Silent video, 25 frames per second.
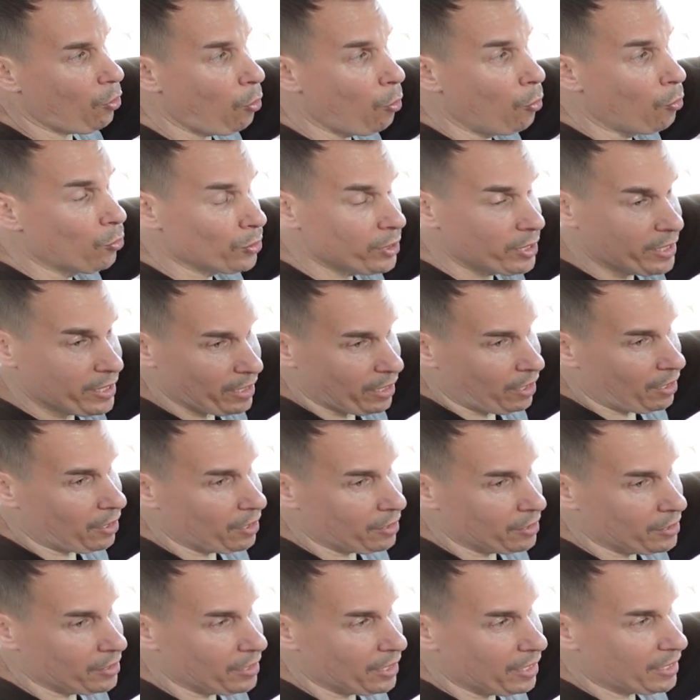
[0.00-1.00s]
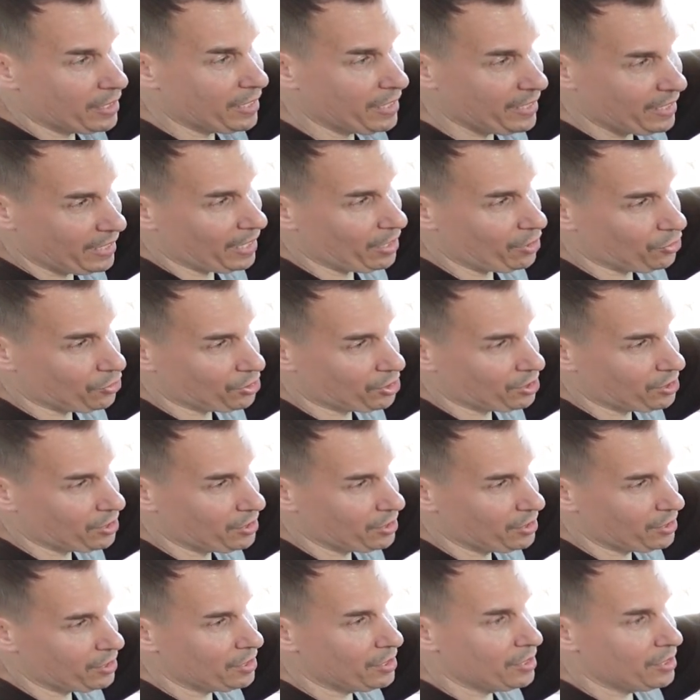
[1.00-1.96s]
only on, nothing else,